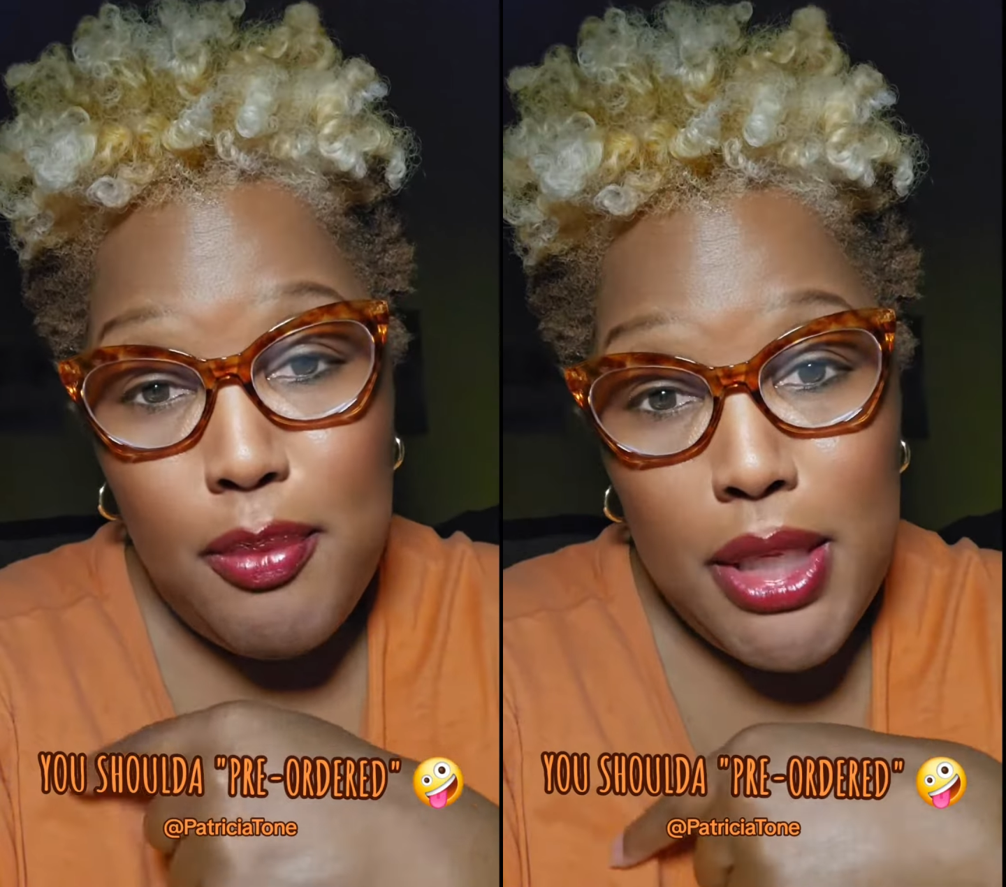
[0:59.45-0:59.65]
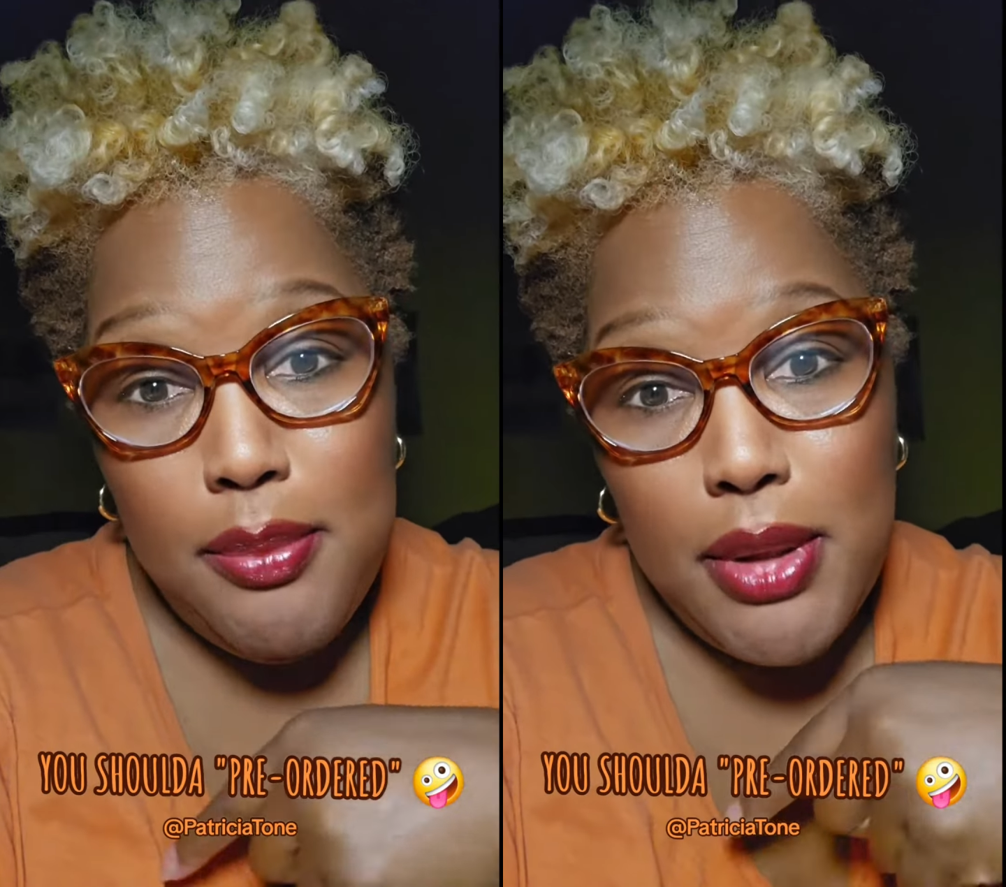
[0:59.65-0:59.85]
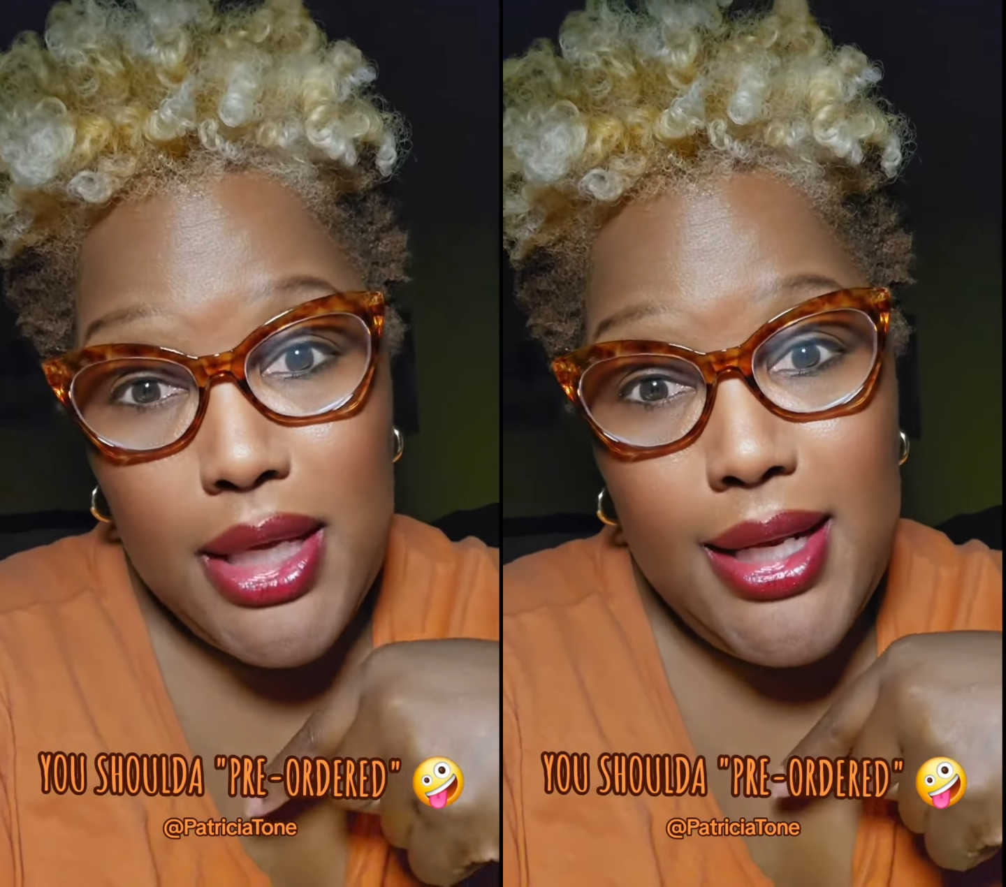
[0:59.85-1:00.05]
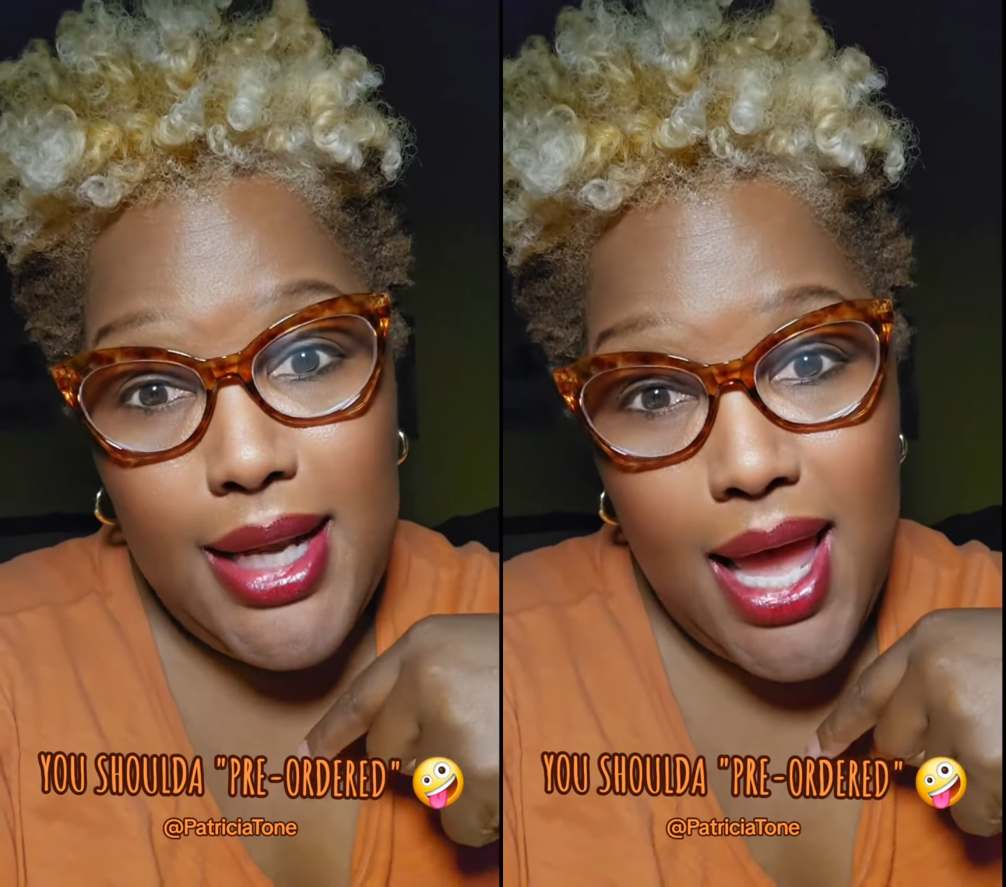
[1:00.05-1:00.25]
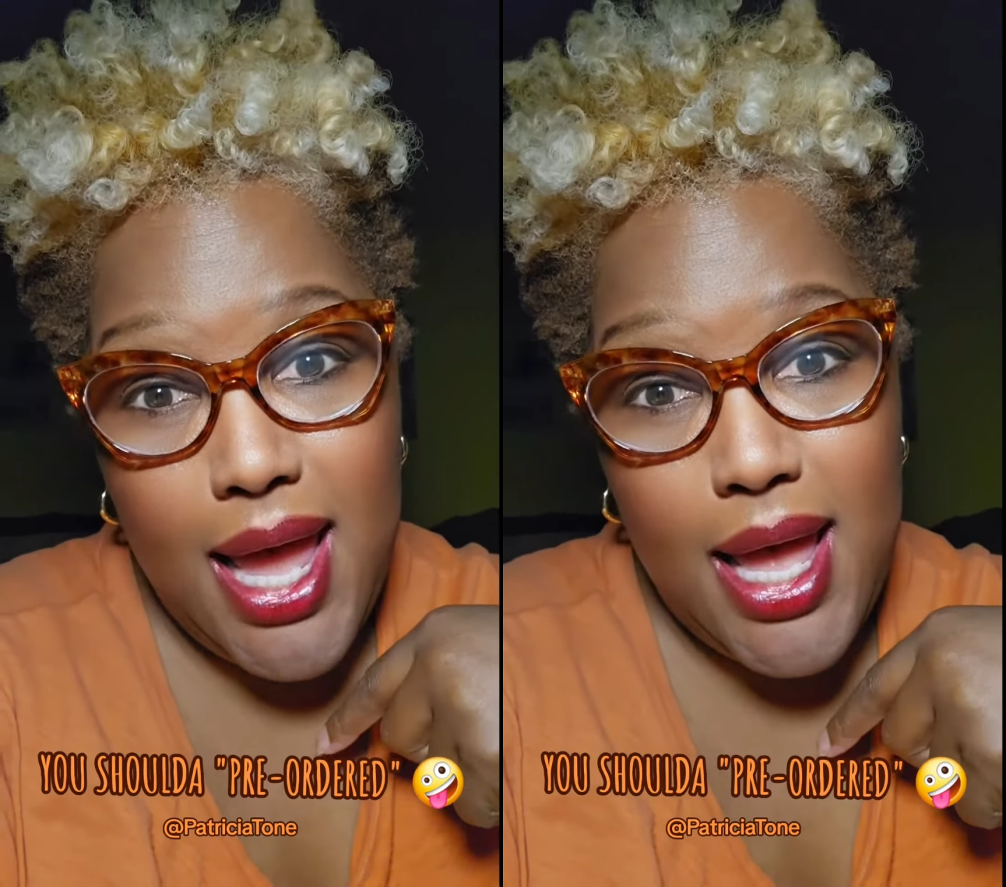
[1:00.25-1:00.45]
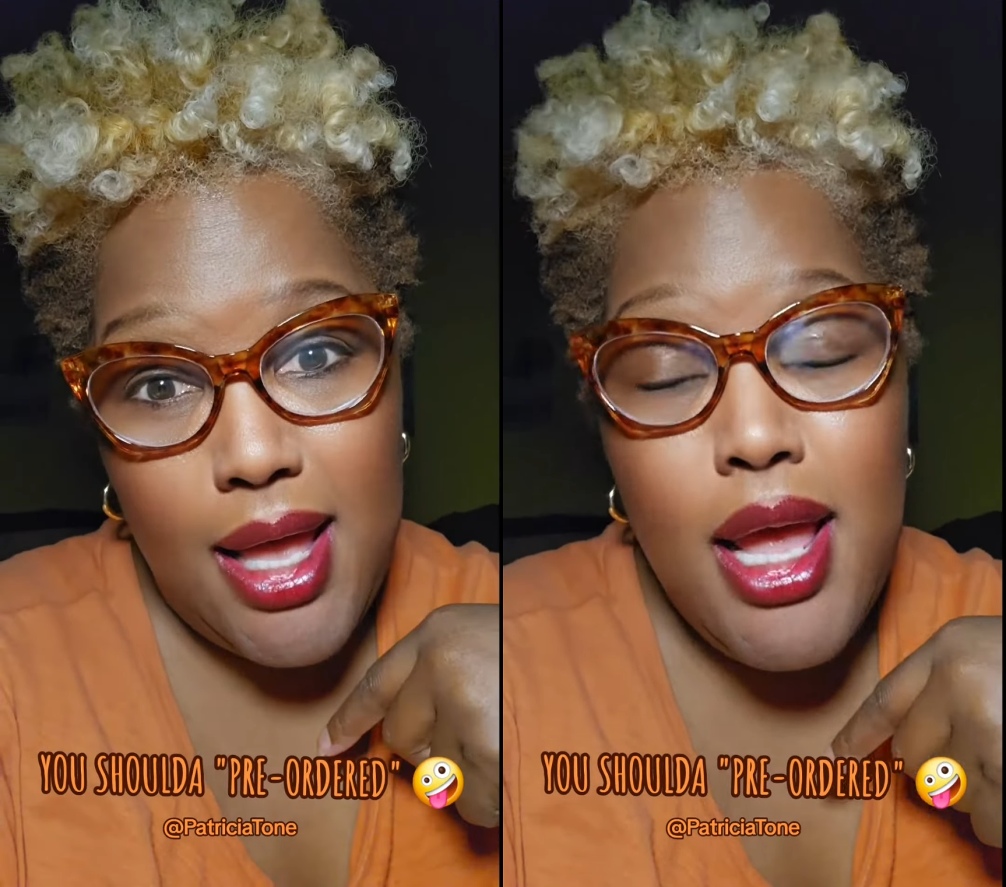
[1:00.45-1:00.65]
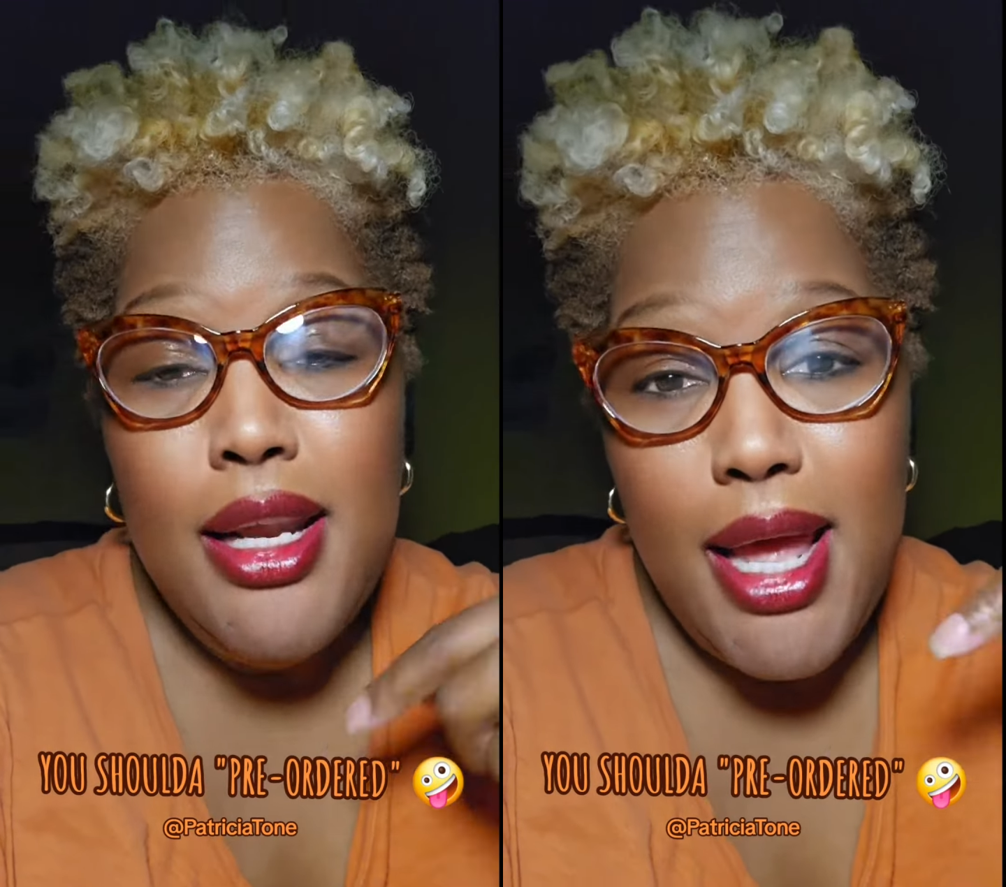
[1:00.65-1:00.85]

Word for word: people in line